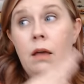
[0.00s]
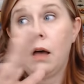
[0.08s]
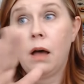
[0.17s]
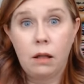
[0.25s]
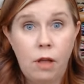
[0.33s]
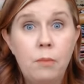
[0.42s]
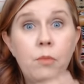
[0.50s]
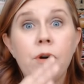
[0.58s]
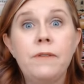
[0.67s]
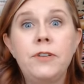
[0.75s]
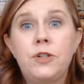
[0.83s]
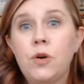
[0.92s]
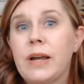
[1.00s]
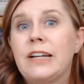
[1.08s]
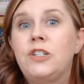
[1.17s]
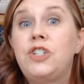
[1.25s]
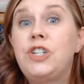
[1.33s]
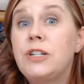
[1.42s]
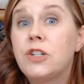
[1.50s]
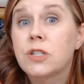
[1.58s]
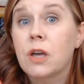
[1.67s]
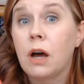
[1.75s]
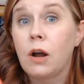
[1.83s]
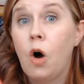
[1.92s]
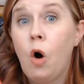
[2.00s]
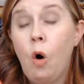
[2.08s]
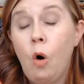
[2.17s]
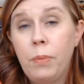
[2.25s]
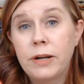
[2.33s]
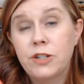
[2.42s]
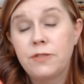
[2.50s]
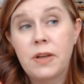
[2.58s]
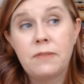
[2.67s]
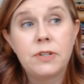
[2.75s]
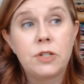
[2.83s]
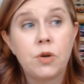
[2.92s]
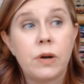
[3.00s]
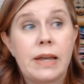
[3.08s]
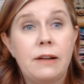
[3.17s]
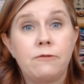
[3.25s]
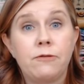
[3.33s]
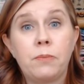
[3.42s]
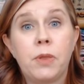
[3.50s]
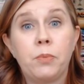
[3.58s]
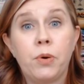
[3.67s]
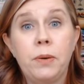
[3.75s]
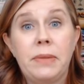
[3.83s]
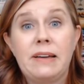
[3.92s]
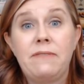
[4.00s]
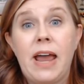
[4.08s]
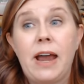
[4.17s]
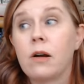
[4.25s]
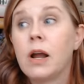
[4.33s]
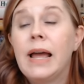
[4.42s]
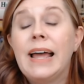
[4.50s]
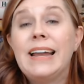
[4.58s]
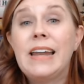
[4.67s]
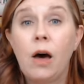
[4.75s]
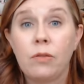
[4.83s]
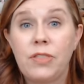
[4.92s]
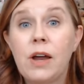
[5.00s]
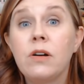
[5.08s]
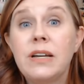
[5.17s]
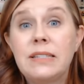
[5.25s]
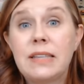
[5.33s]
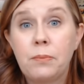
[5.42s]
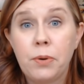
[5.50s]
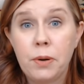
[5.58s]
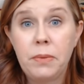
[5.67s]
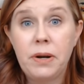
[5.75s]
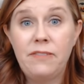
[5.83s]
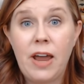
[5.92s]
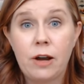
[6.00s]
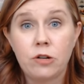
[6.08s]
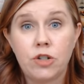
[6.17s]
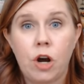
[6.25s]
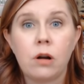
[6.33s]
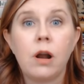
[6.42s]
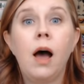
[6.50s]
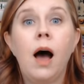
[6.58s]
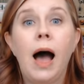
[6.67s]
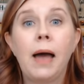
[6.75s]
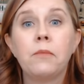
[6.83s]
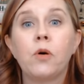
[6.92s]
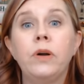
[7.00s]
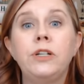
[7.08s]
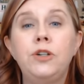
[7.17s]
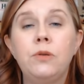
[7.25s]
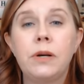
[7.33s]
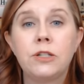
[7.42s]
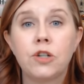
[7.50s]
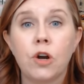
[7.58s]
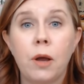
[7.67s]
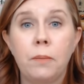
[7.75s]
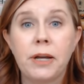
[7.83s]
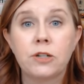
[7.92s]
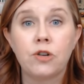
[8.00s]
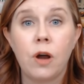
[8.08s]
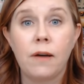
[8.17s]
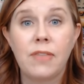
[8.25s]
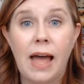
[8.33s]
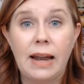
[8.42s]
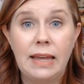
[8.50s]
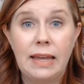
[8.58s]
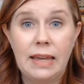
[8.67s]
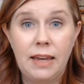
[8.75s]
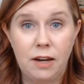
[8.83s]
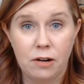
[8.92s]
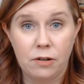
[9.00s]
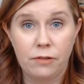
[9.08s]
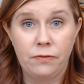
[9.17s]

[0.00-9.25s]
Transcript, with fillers: a lot more inventory, and she just got a whole bunch of inventory in from the Primitive Hair. Now, there is a Primitive Hair chart. I'm going to insert a picture of that here.